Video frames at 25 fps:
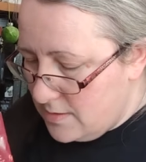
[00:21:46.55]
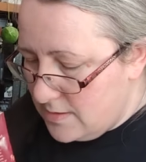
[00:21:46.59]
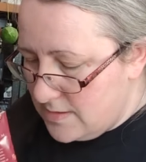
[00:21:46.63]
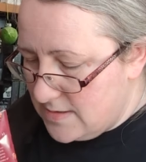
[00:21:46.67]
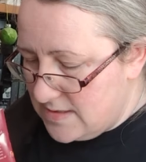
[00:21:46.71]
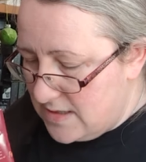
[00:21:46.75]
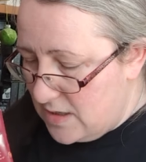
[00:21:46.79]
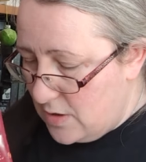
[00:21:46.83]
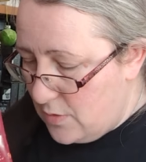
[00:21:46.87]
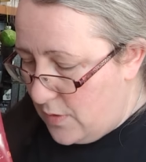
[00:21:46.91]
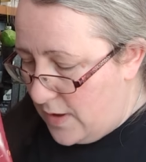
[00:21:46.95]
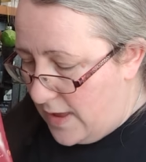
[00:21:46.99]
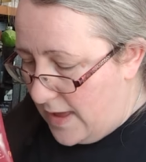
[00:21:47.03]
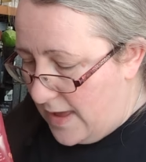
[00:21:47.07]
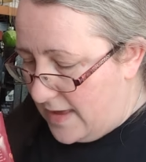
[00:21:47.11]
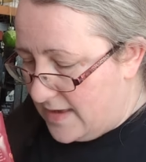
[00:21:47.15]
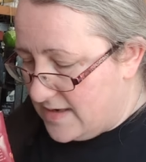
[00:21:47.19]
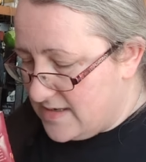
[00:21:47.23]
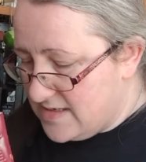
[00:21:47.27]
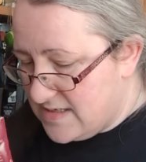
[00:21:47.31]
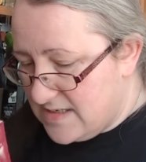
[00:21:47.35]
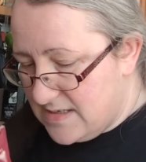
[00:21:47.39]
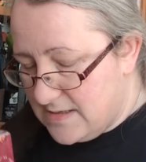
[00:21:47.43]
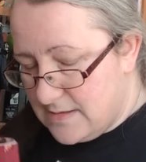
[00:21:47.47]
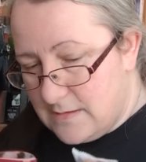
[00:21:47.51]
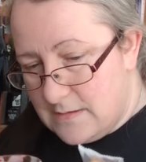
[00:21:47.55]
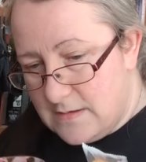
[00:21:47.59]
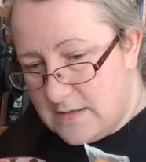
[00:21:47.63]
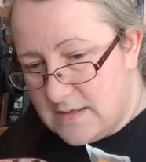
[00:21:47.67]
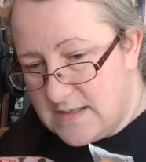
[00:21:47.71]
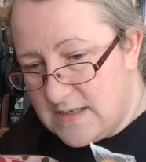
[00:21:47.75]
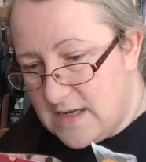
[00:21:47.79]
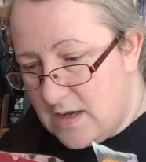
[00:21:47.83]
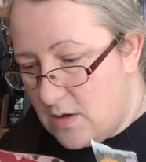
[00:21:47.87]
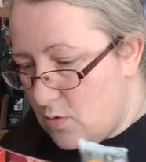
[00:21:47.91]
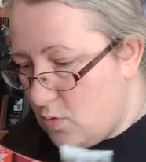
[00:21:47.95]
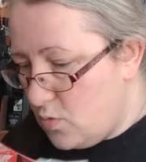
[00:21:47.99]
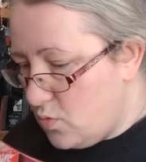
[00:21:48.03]
So yes.
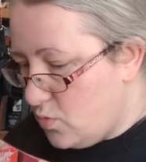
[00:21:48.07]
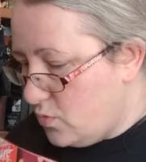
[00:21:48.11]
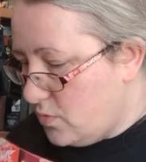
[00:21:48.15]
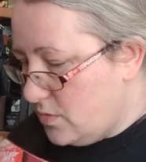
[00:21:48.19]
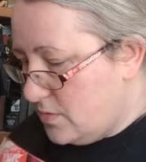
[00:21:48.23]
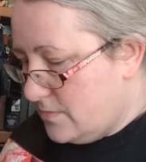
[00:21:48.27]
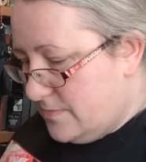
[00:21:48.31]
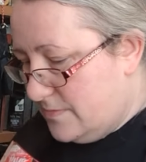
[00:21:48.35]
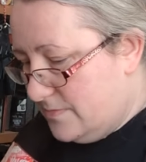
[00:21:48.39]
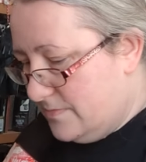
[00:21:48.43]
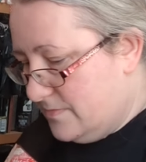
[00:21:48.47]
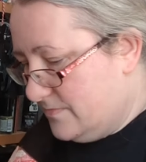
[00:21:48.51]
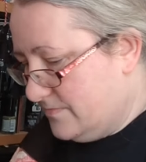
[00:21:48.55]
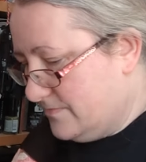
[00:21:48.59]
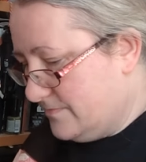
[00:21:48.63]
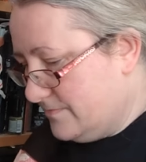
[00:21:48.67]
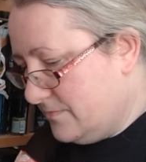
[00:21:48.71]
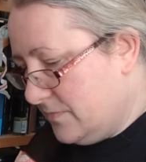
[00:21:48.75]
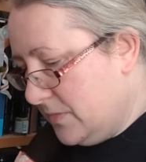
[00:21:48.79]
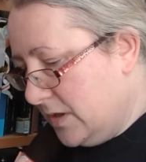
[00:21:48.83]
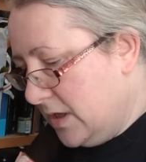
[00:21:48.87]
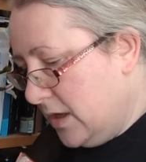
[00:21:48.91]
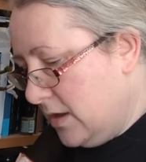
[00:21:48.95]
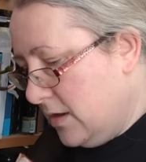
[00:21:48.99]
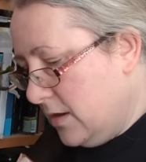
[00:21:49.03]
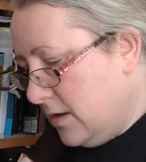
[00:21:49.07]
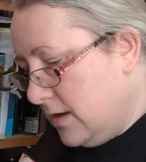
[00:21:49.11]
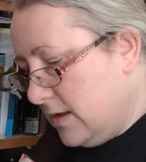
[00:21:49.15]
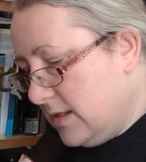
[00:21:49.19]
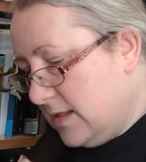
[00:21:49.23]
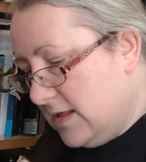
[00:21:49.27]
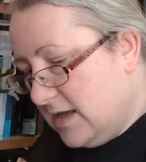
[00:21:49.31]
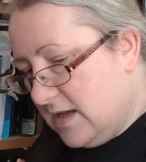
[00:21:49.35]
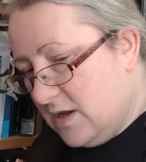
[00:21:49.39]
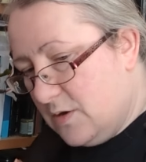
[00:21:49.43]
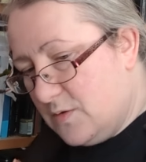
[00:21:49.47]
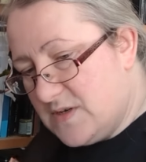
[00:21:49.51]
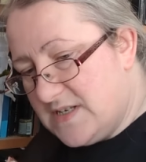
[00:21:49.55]
So,
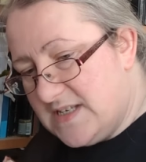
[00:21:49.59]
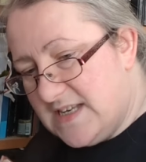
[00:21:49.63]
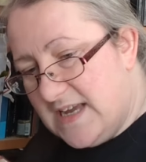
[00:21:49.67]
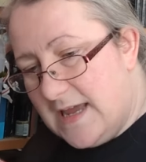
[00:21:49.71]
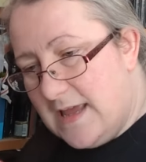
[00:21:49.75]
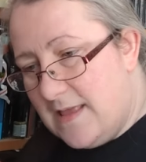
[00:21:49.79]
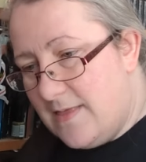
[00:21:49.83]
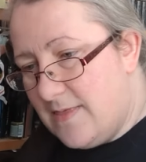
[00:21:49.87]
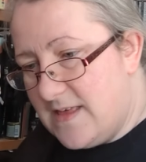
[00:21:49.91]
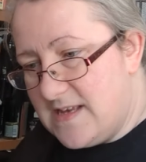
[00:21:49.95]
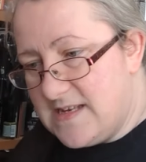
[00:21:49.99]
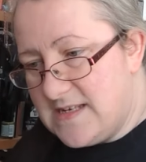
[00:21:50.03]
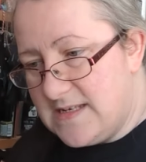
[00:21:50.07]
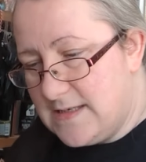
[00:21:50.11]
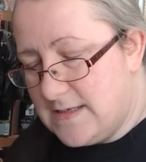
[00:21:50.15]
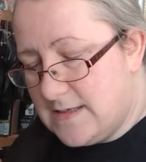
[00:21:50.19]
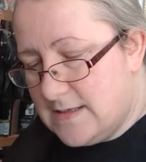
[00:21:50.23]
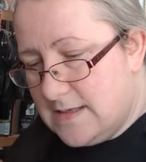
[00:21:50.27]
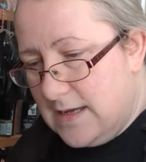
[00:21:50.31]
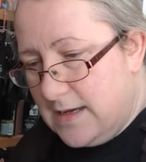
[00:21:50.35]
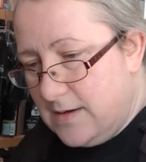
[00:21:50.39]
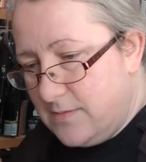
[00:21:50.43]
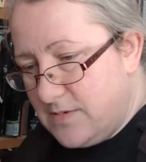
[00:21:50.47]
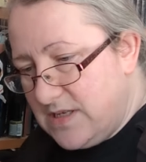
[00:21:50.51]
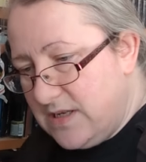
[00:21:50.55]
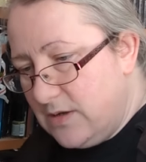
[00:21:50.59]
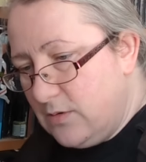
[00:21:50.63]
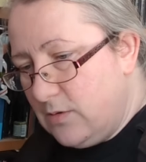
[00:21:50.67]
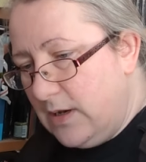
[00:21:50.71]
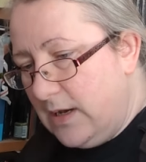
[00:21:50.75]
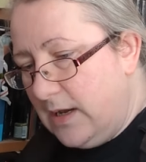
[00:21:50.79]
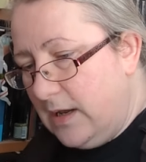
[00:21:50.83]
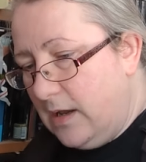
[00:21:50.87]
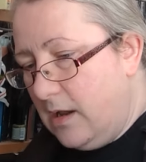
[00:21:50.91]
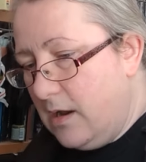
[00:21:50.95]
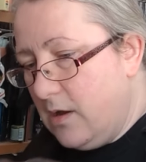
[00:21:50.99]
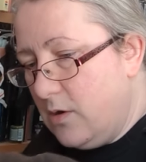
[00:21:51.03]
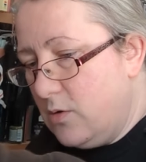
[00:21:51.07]
like I was saying, there's
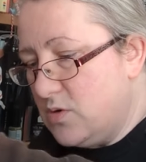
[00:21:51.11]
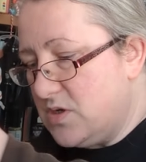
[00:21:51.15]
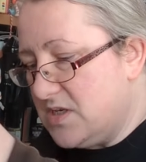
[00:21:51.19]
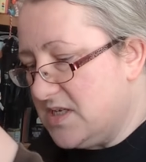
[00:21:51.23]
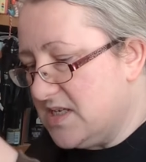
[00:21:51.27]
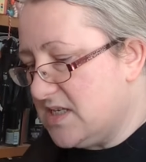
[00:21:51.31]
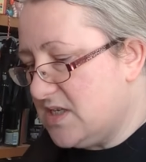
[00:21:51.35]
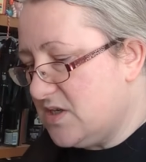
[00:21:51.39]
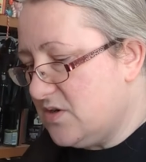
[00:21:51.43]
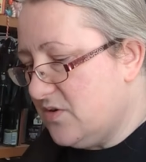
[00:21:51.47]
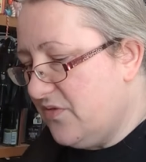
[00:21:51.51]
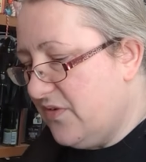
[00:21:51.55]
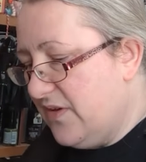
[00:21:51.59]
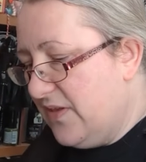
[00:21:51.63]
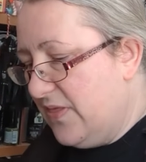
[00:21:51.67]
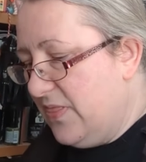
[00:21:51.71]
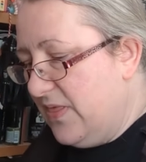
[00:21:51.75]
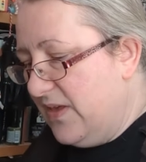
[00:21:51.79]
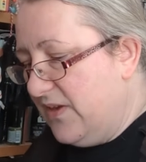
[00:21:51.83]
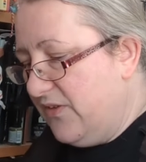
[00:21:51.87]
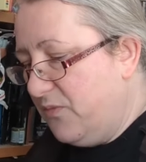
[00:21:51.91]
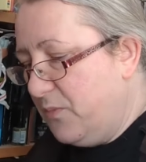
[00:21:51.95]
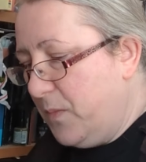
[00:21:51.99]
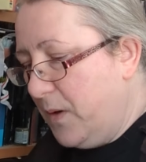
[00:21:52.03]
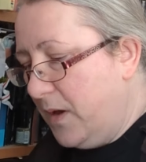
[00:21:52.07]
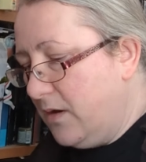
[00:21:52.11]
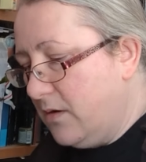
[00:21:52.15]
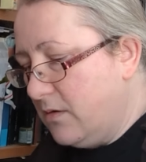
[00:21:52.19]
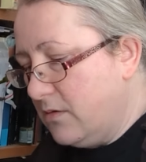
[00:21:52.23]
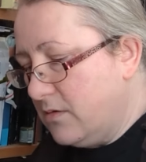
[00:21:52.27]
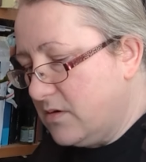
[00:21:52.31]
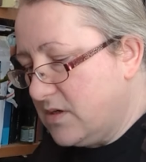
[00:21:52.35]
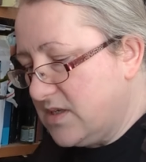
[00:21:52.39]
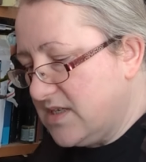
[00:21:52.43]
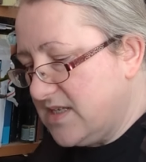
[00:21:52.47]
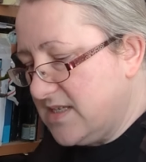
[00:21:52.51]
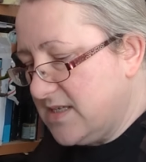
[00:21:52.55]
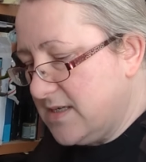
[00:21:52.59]
absolutely loads of stuff in this
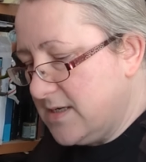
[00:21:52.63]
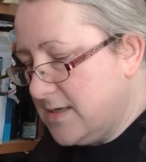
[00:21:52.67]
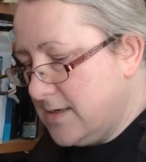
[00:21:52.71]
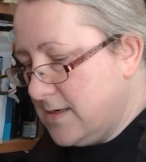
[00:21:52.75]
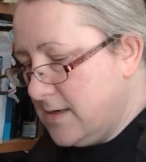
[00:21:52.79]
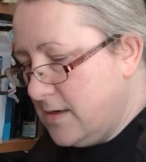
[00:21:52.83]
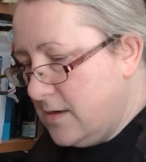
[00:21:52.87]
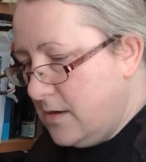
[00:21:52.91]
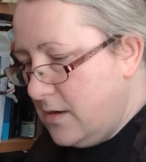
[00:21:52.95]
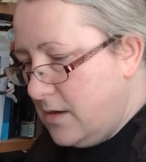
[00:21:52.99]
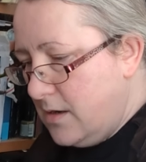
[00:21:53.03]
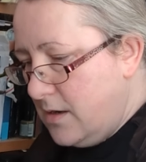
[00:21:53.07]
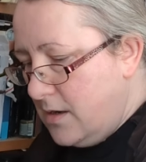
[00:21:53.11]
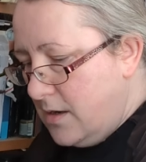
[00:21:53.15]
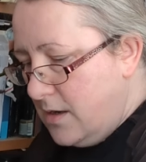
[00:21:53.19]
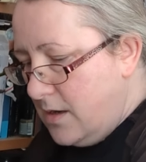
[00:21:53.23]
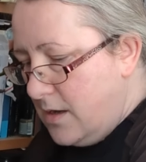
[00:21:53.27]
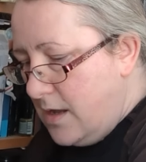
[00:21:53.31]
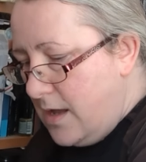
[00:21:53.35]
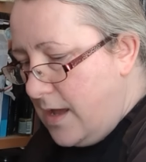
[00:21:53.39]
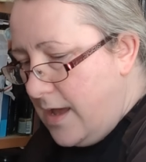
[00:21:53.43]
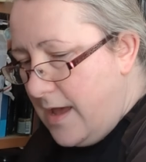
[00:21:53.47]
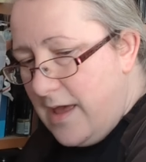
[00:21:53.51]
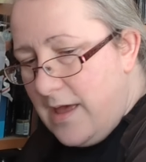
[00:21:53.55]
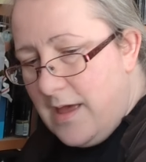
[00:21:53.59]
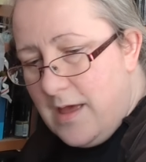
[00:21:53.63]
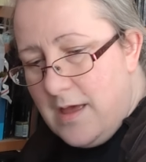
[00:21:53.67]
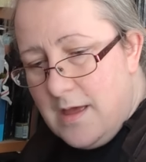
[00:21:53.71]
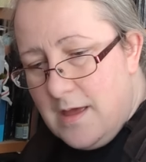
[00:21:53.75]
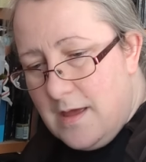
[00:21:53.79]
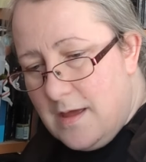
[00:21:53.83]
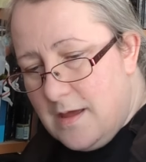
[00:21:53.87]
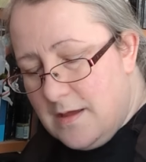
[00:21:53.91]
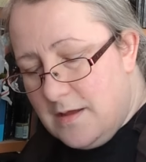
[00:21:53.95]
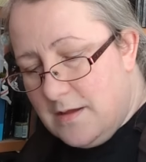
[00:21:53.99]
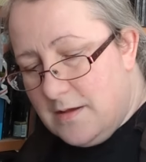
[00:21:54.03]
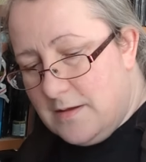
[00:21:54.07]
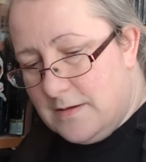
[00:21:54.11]
box.
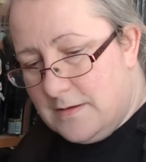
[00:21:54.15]
Uh,